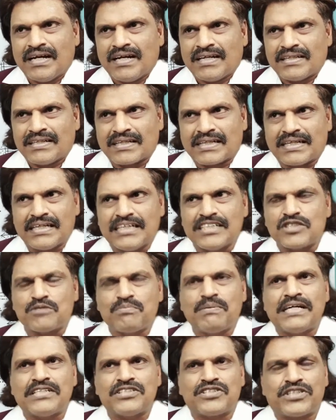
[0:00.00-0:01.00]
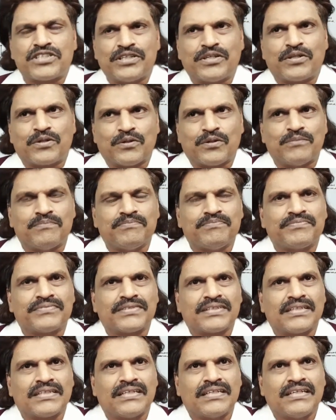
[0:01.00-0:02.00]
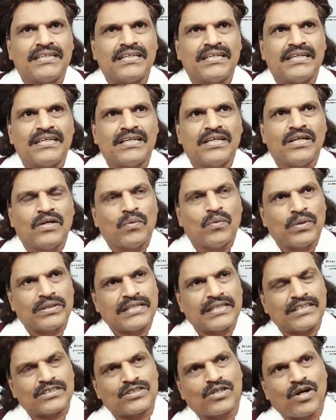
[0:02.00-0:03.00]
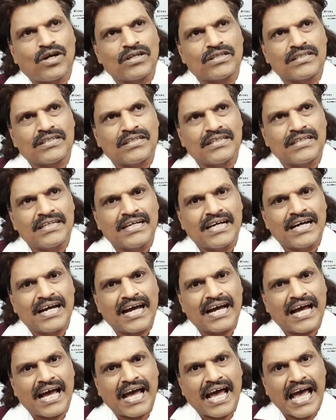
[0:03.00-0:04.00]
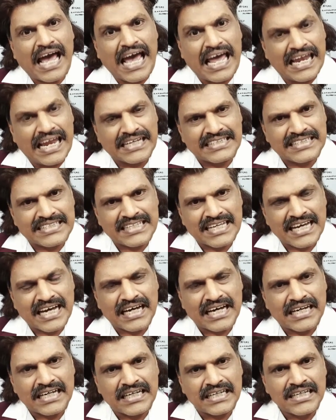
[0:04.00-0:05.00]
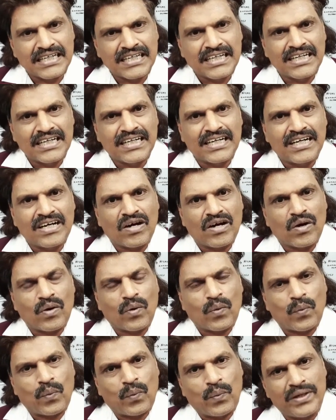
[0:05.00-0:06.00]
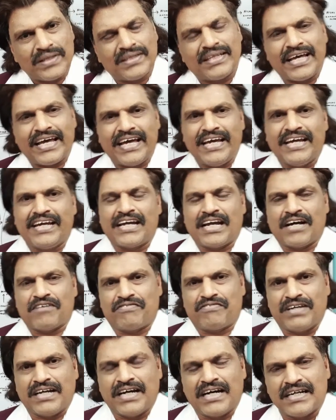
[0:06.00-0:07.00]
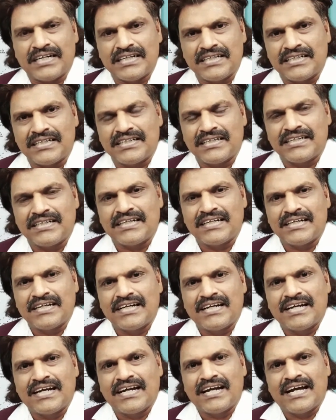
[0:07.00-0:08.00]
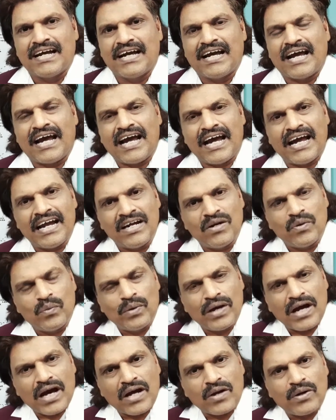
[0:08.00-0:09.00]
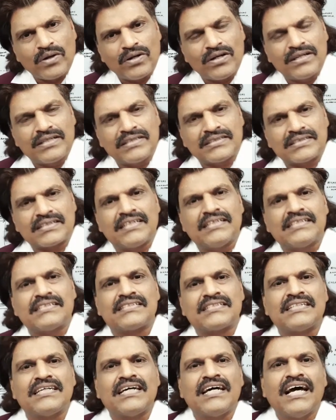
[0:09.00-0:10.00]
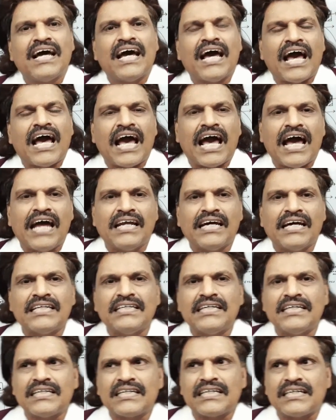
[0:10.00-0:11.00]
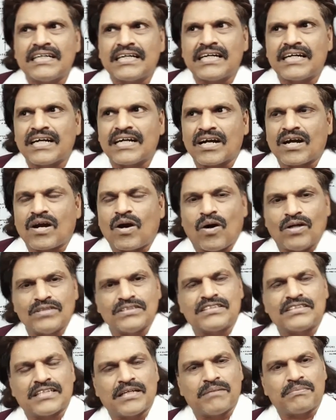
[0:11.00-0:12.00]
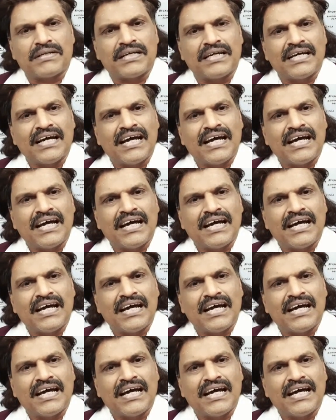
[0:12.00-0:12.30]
The Gerstmann syndrome, which has got Alexia with Agraphia, and we are going to discuss another concept,